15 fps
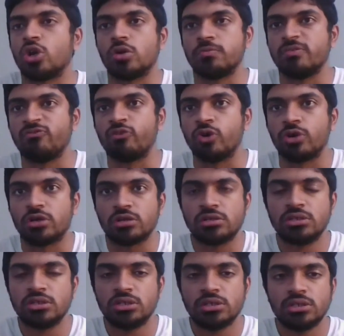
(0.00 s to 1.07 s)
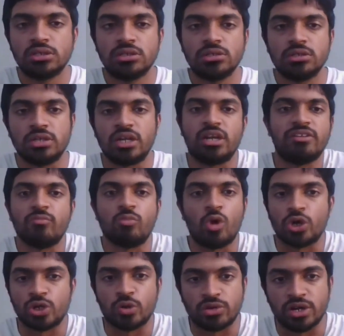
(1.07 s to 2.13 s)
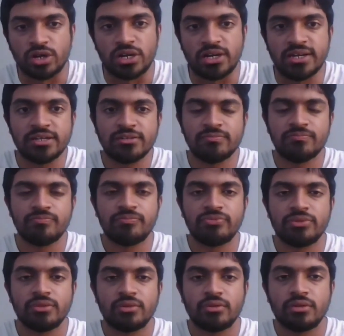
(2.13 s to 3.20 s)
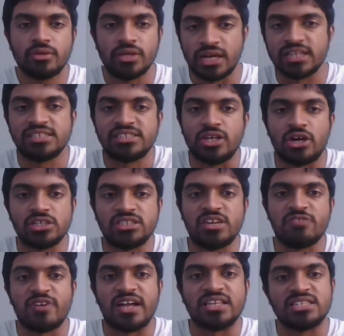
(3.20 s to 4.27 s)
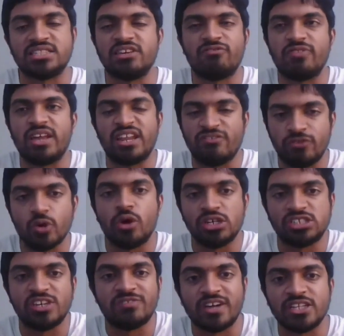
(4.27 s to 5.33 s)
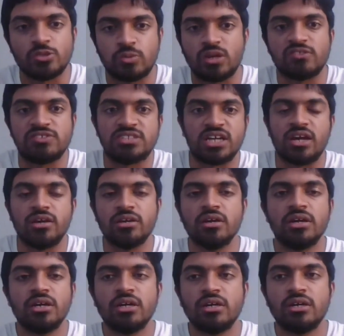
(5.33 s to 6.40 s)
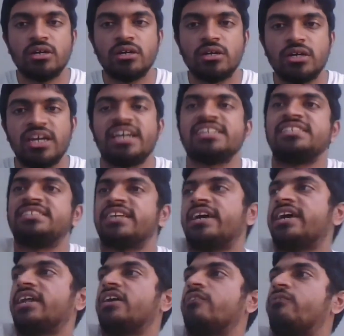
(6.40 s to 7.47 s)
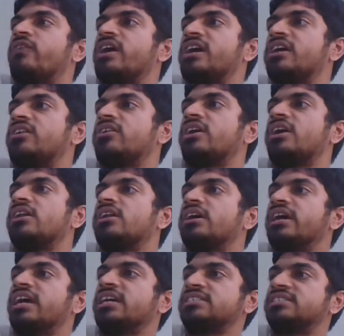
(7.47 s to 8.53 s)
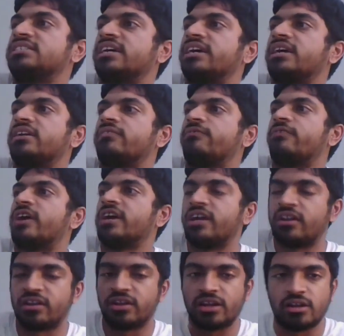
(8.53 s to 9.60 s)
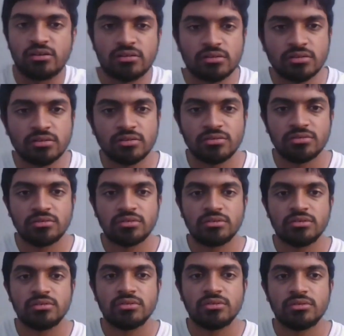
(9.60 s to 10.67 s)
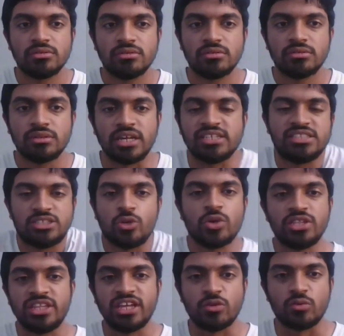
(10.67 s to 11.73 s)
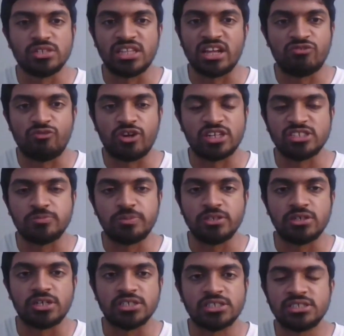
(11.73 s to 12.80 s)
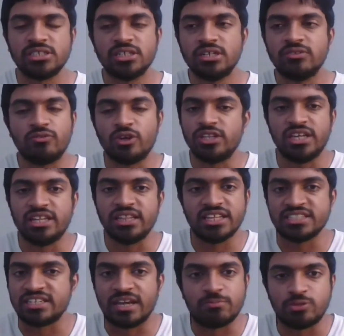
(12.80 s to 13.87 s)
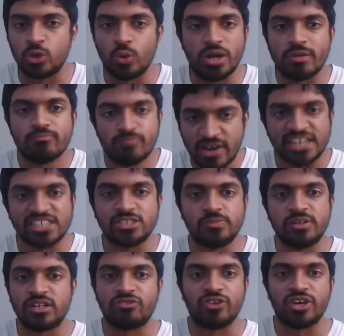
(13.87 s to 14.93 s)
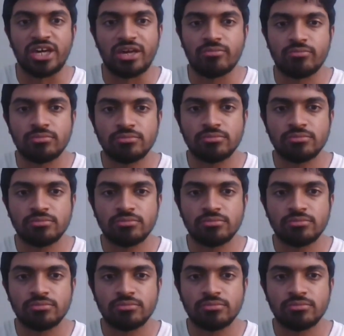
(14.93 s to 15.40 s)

out before None of them walked out early. Else the Aussie fans, the very few Aussie fans would have sung, "Is there a fire drill? Is there a fire drill?" That's the only thing that was left for us because in this absolute embarrassment of a game.